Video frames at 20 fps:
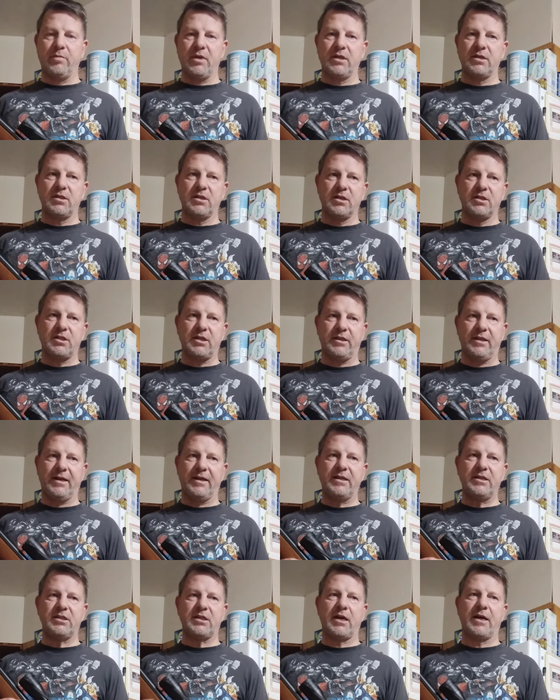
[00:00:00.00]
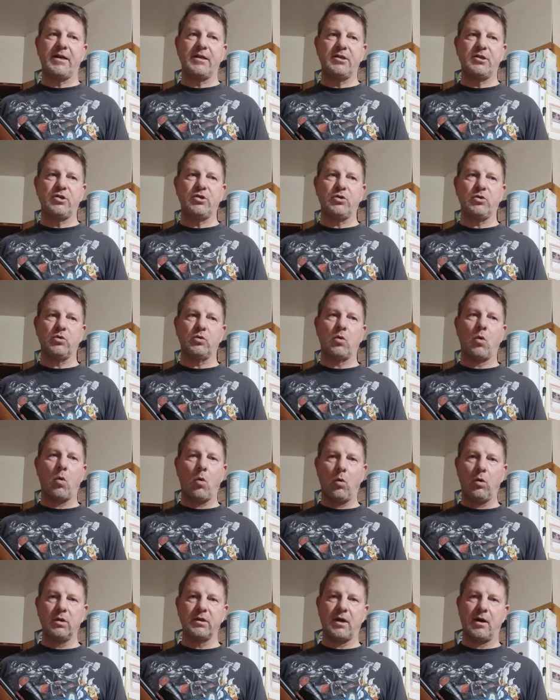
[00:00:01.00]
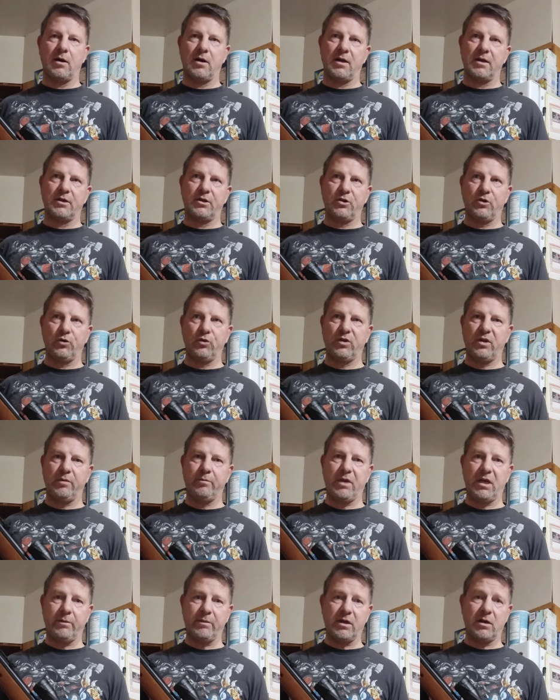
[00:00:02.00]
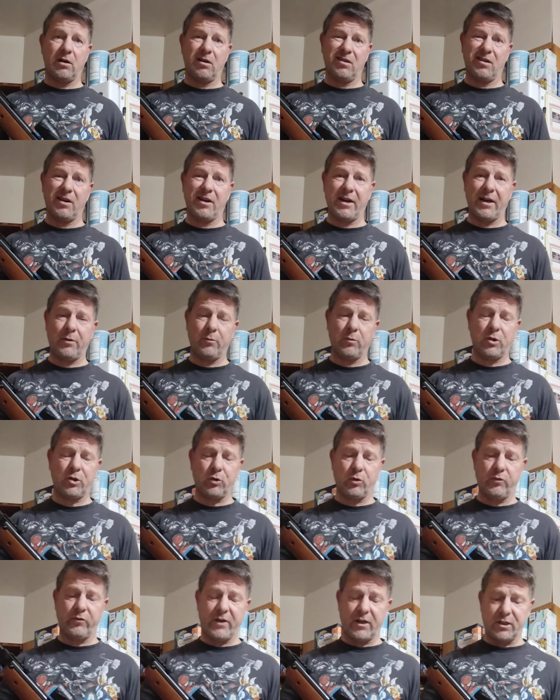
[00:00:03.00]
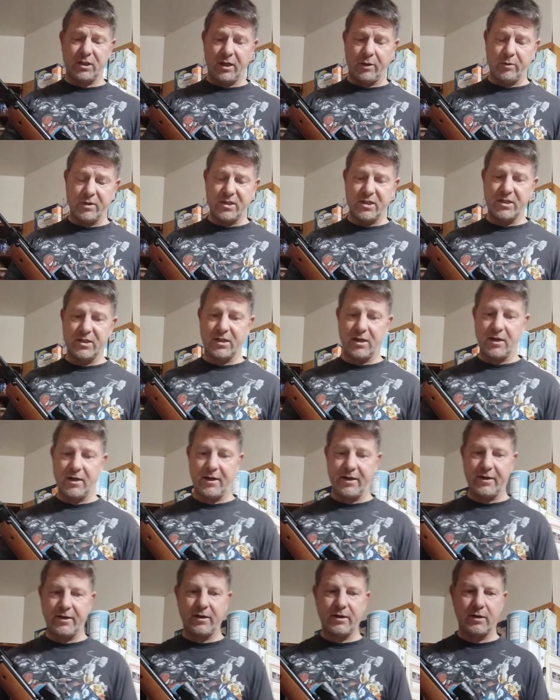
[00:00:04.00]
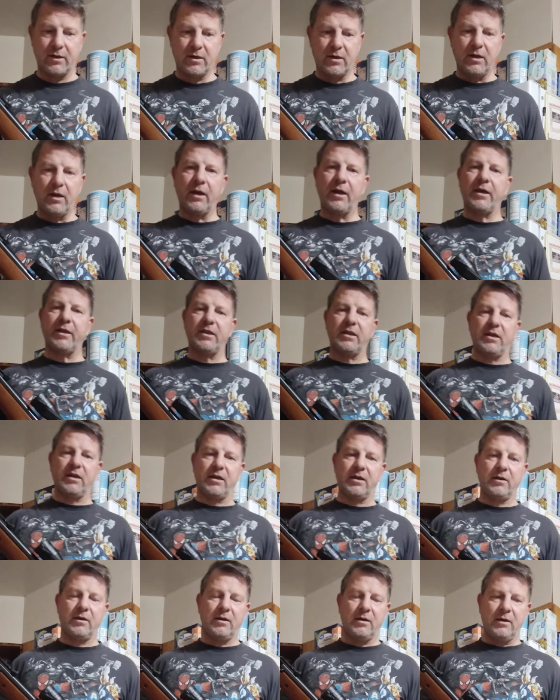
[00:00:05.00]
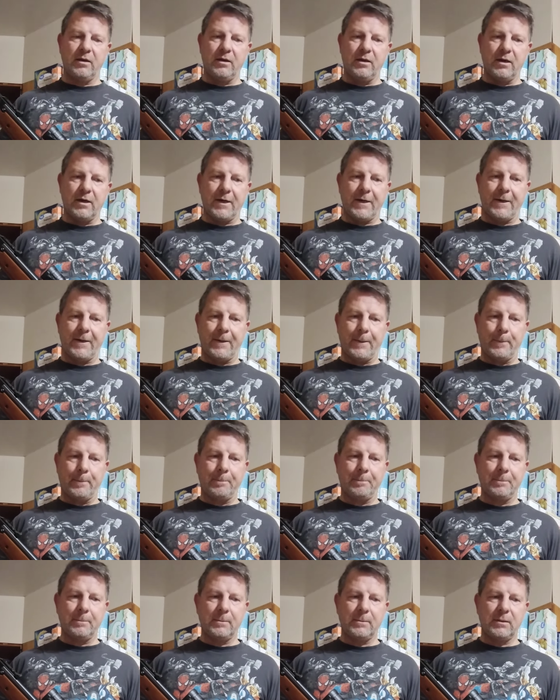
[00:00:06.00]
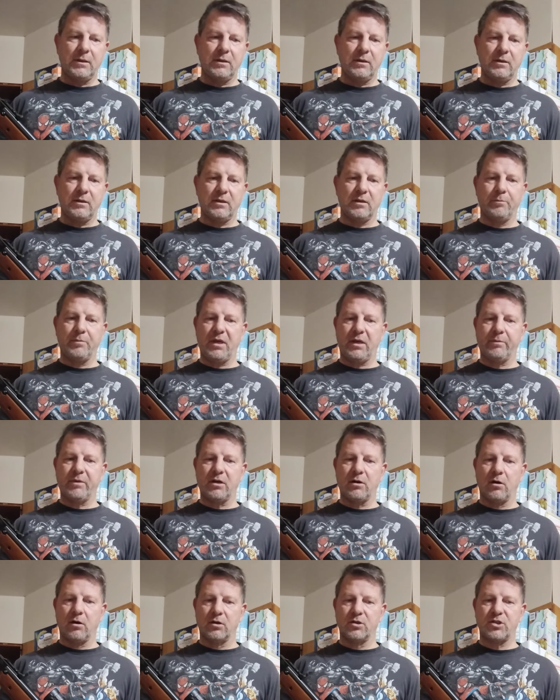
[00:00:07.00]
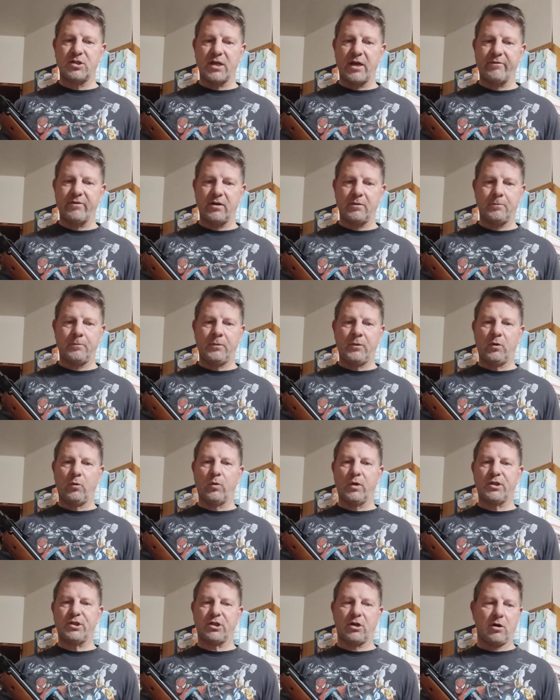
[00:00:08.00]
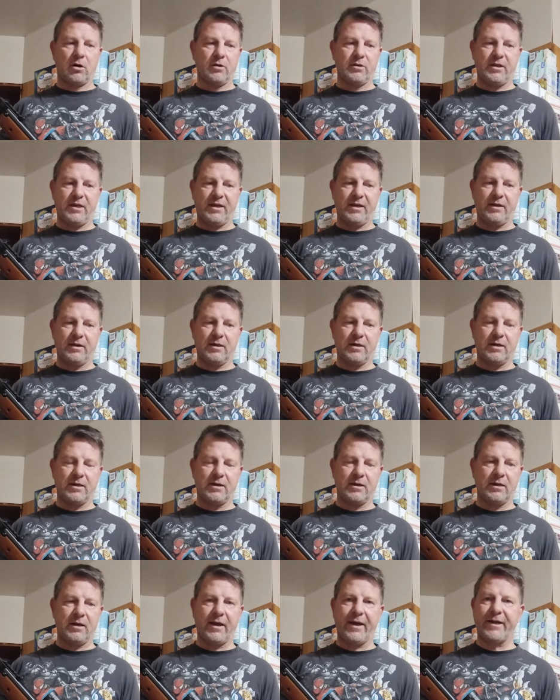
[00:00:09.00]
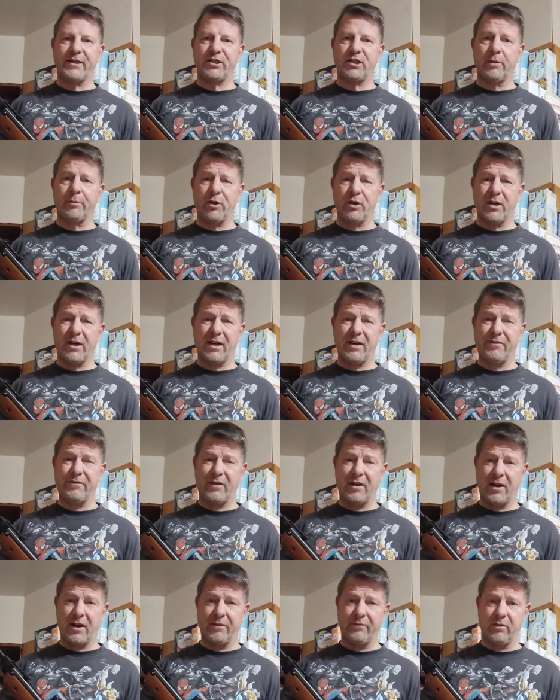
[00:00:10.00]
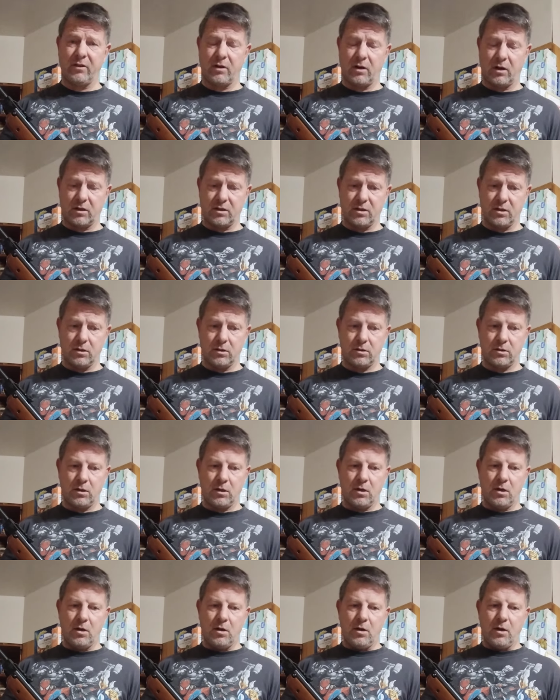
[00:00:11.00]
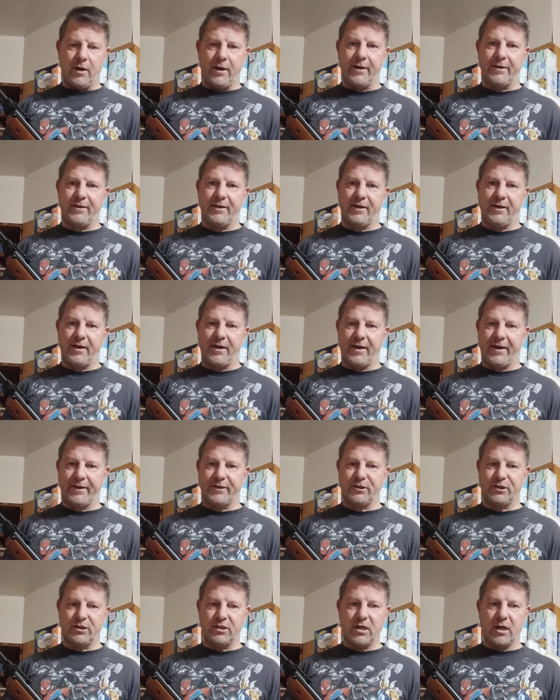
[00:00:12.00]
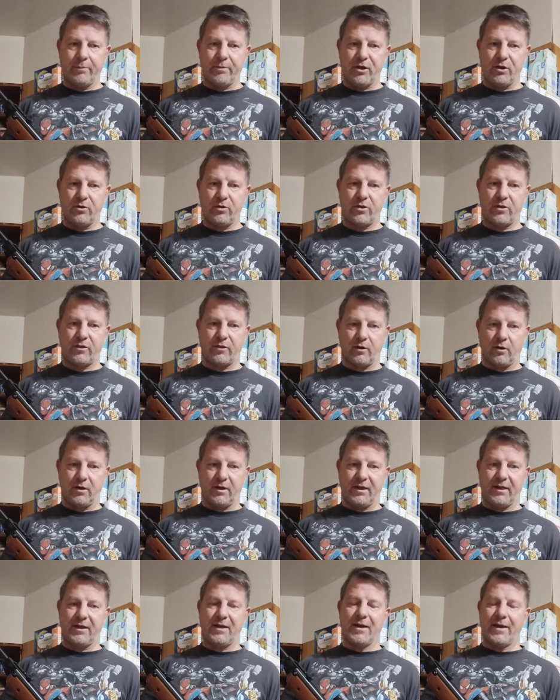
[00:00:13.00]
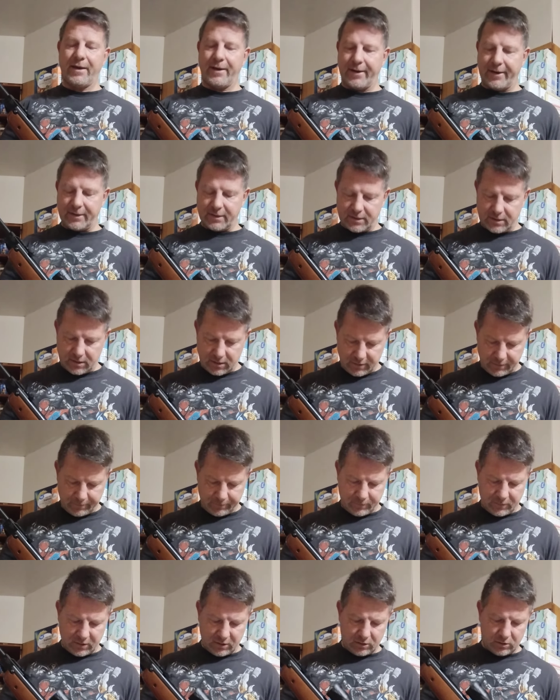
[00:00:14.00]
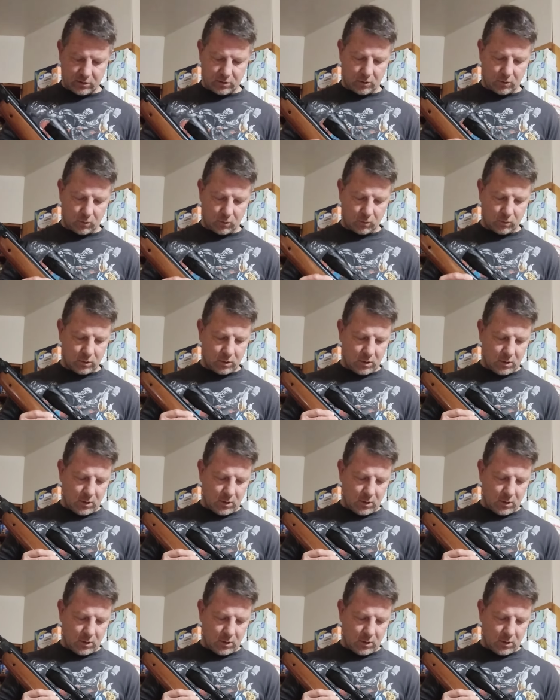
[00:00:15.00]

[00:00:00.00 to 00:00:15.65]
the business and they decided to hold on to the Beeman R9 which eventually was designed and the um, the Beeman R7 which are the uh, HW95 Luxus and the HW30S. So